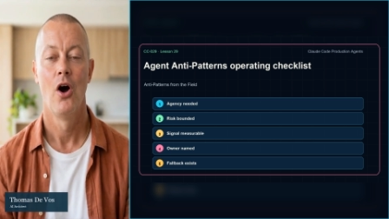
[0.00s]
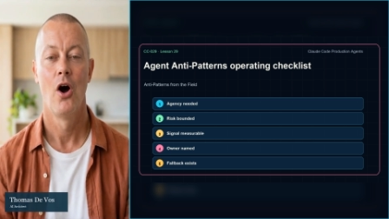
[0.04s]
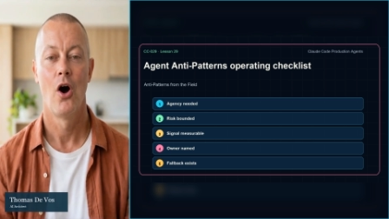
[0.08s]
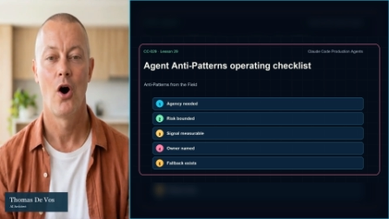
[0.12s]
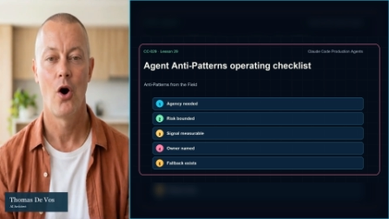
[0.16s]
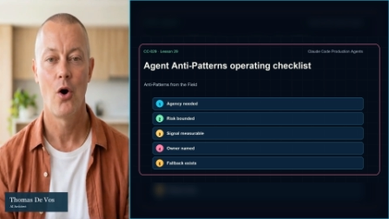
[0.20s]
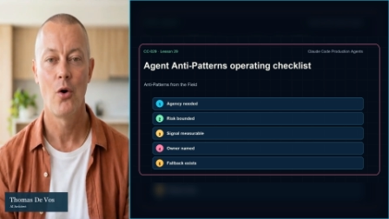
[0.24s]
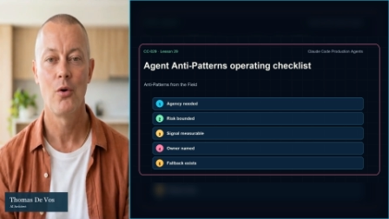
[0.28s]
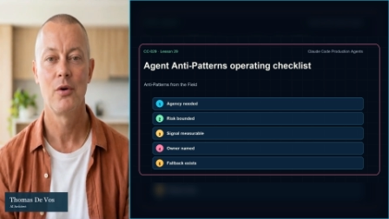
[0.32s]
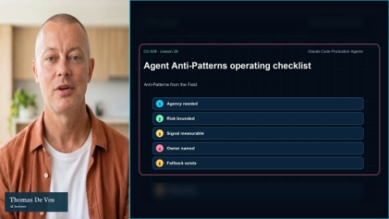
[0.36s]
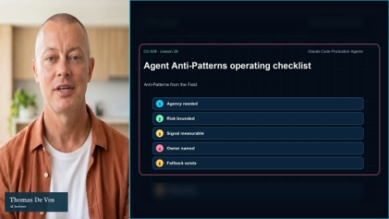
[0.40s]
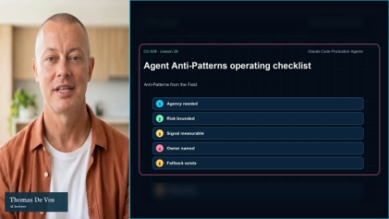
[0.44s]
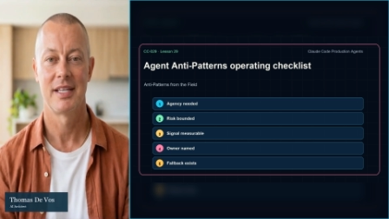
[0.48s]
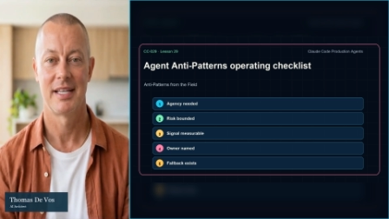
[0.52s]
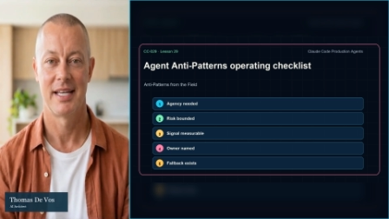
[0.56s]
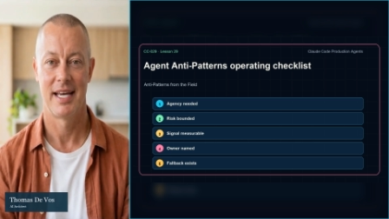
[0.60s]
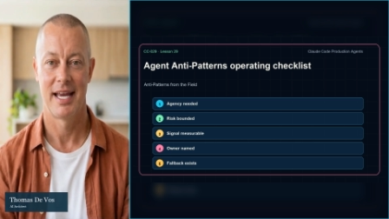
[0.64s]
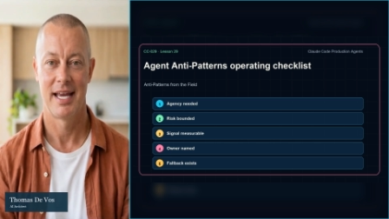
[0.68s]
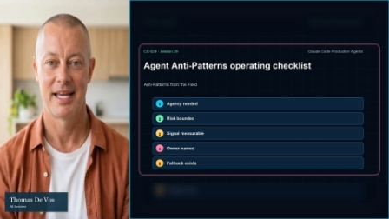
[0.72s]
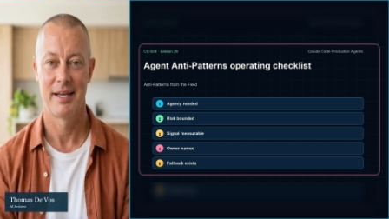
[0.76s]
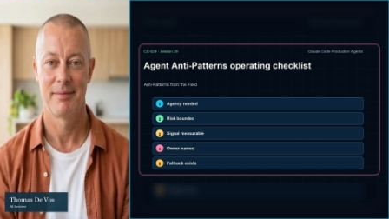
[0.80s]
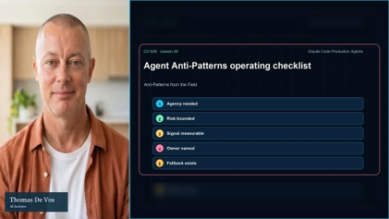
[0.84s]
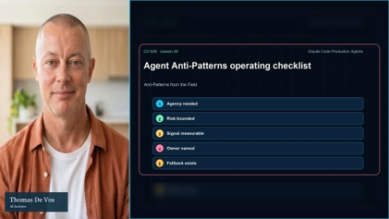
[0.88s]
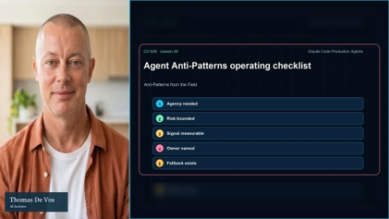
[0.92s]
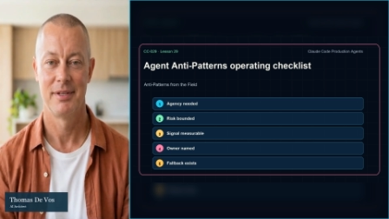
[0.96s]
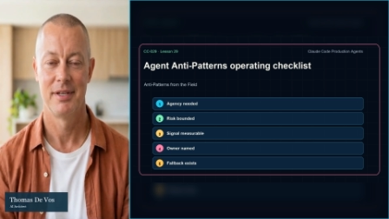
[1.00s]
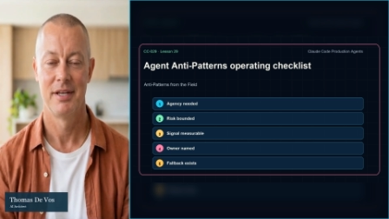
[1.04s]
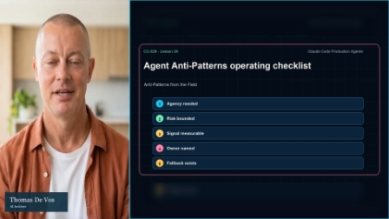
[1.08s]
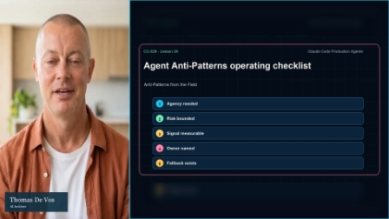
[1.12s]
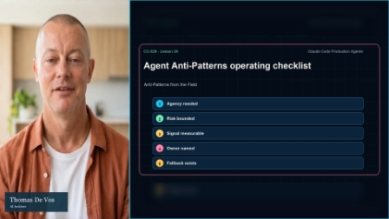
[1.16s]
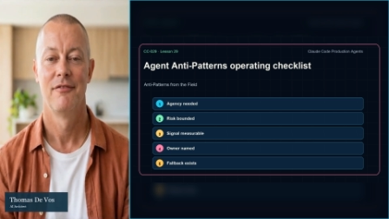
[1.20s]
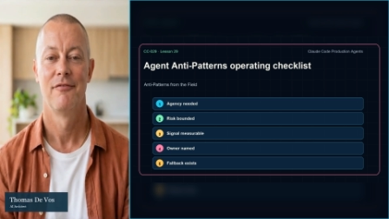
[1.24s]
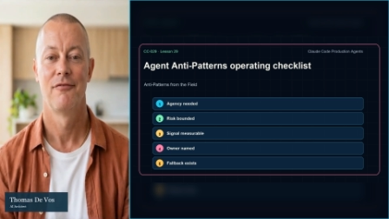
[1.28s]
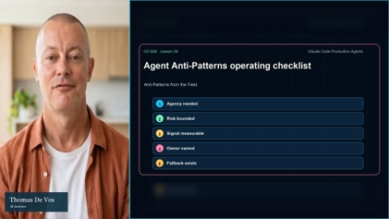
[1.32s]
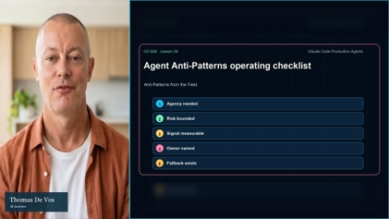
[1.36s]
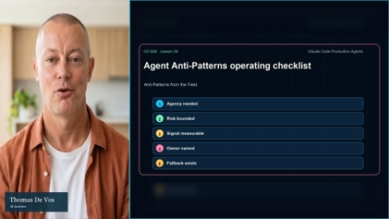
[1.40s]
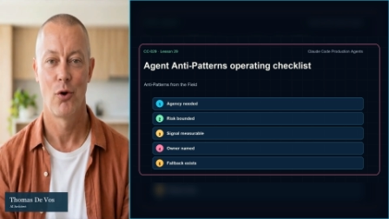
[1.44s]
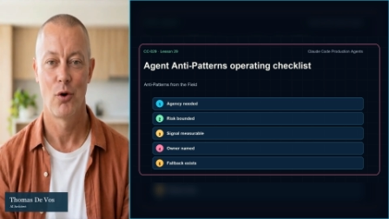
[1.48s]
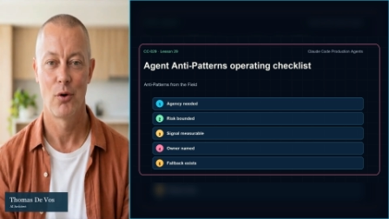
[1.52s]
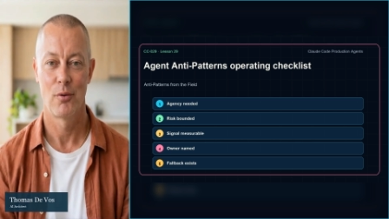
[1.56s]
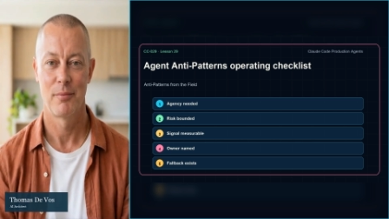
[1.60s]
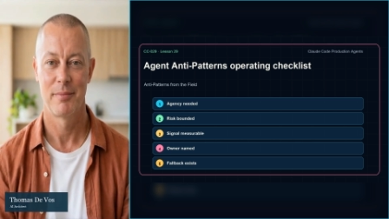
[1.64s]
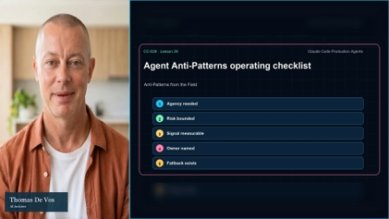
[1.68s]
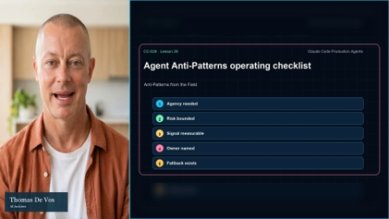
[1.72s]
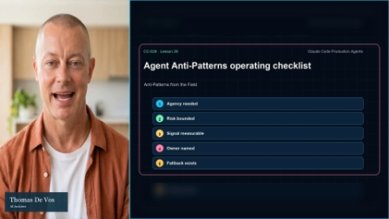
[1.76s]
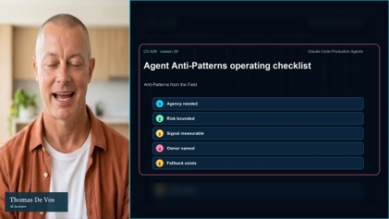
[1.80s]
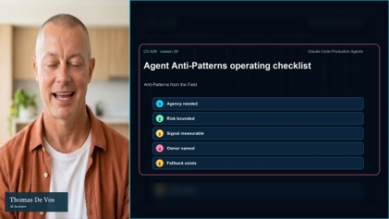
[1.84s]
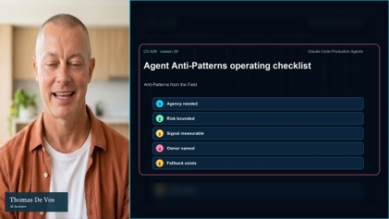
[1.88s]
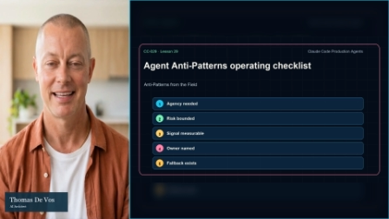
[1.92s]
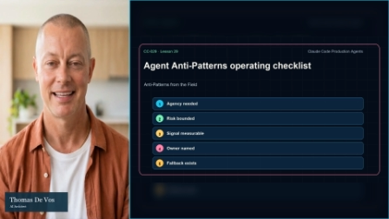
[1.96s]
owner named,
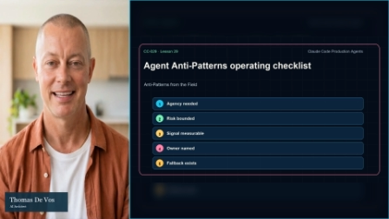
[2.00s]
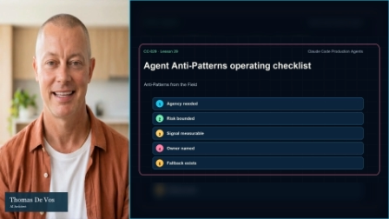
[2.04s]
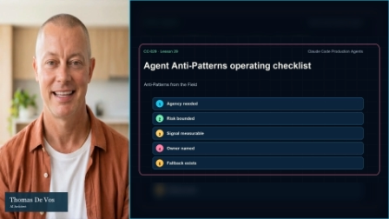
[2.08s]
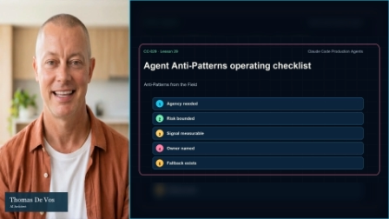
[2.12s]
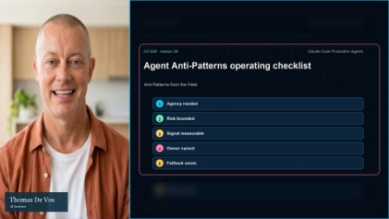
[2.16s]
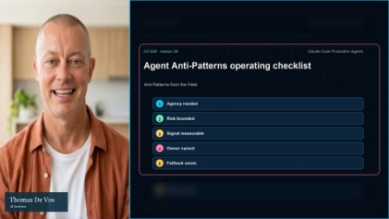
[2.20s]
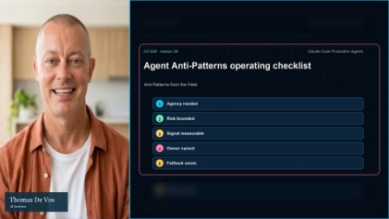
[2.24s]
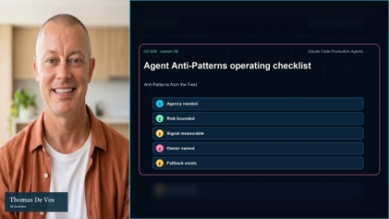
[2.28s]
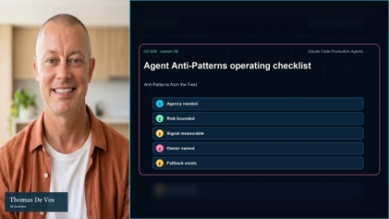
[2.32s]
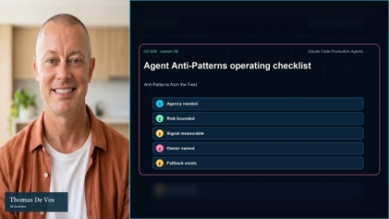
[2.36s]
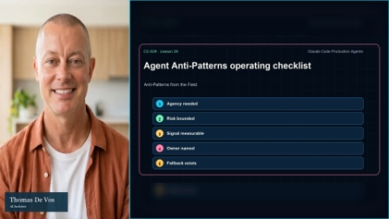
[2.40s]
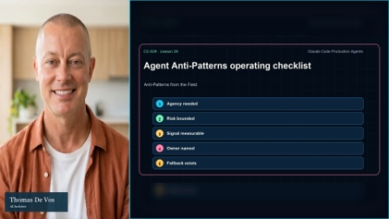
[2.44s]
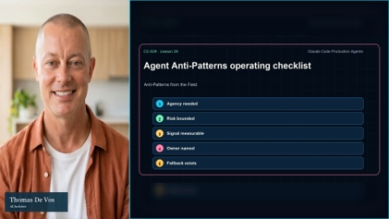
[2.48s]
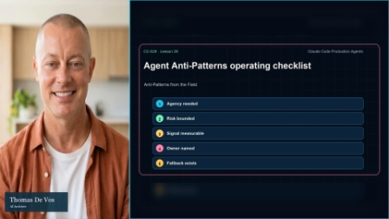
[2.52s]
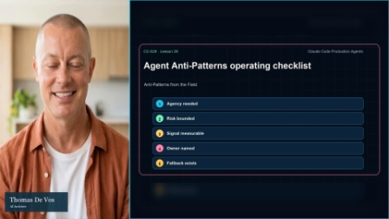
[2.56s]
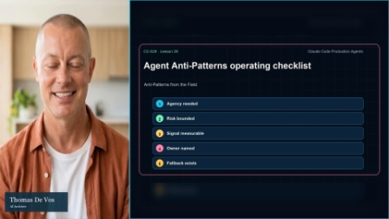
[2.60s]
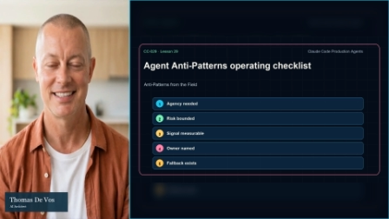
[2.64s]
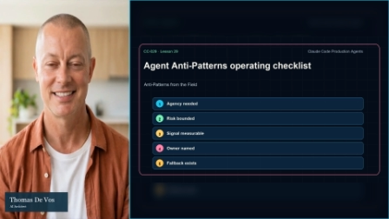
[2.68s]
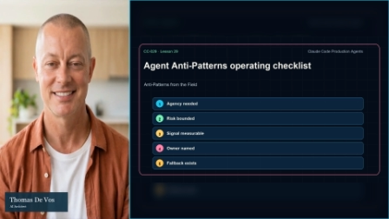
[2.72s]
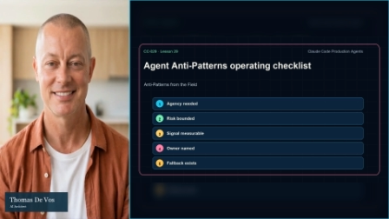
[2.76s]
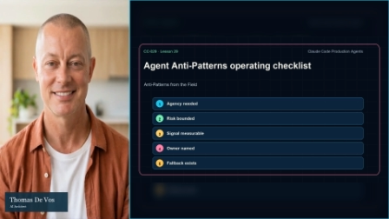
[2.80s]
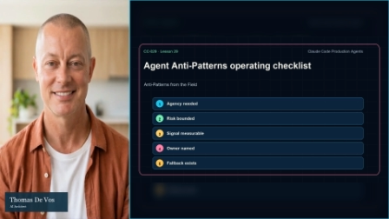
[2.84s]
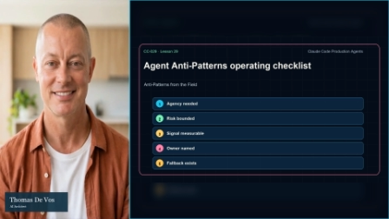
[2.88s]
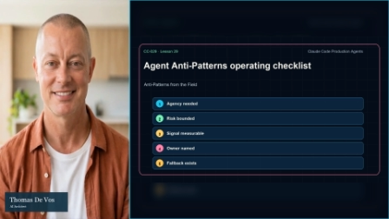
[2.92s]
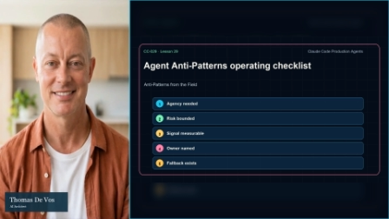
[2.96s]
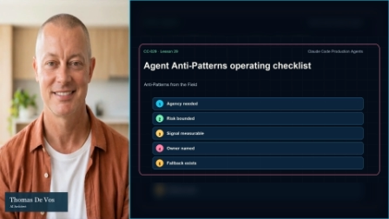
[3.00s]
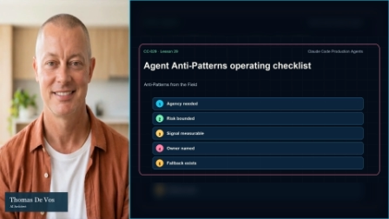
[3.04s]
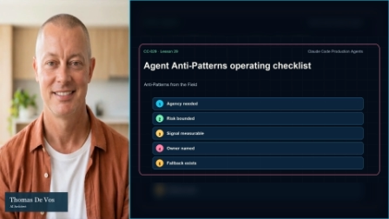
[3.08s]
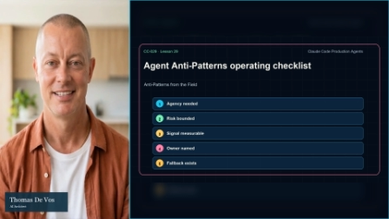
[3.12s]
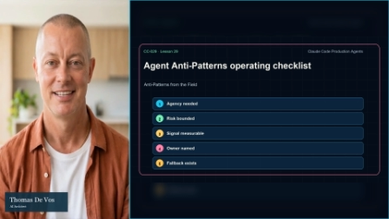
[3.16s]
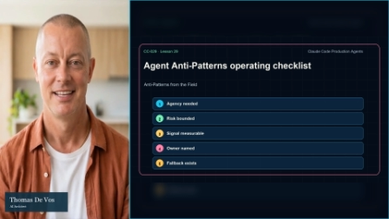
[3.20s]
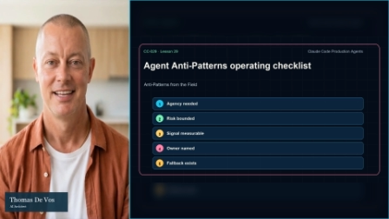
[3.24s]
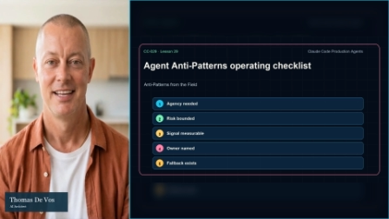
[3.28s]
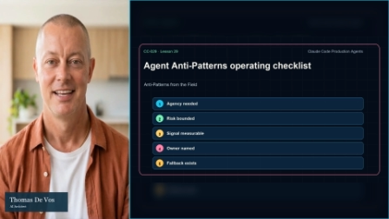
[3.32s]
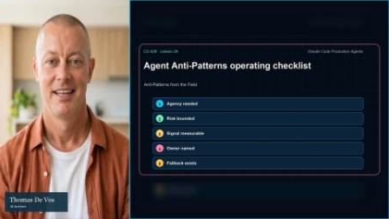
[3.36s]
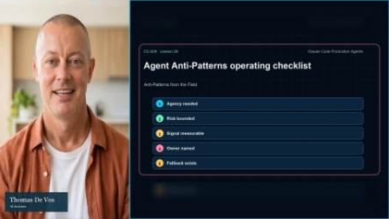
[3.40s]
fallback exists.